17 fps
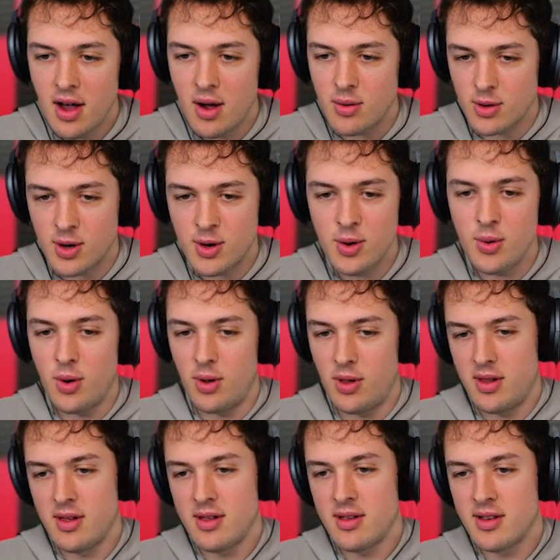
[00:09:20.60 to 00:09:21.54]
Oh, cool.
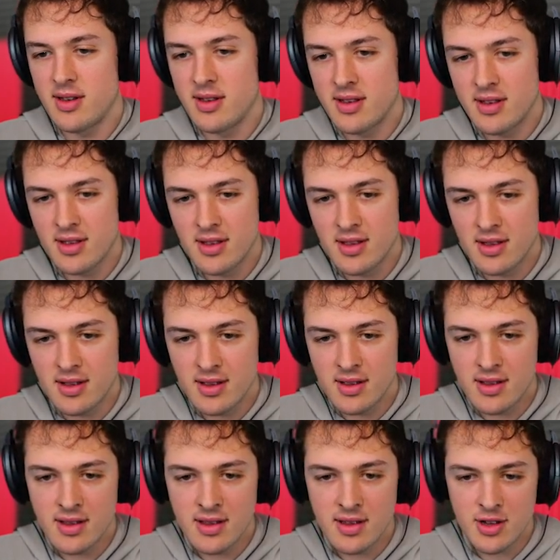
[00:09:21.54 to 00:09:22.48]

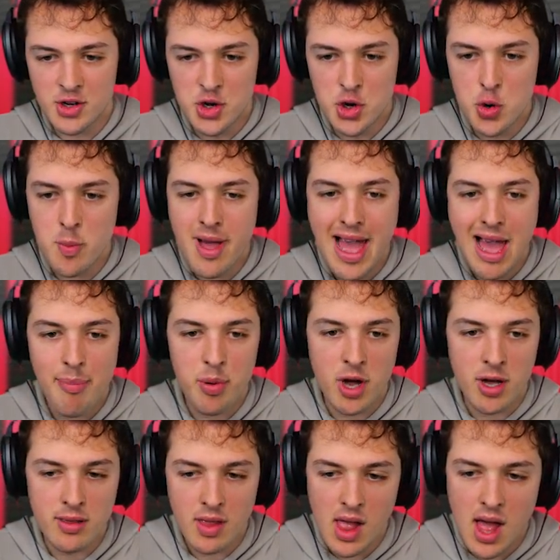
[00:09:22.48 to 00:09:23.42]
New map
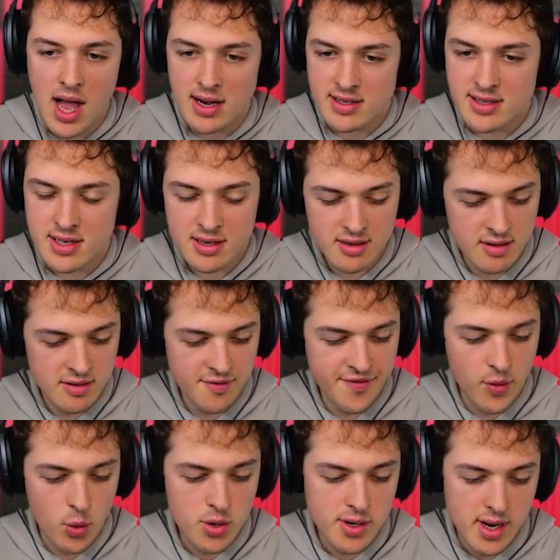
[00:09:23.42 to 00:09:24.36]
unlocked.
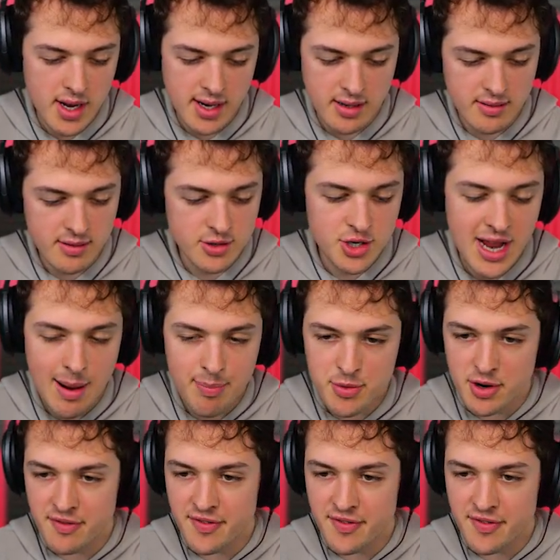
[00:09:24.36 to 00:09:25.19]
Fortnite Chapter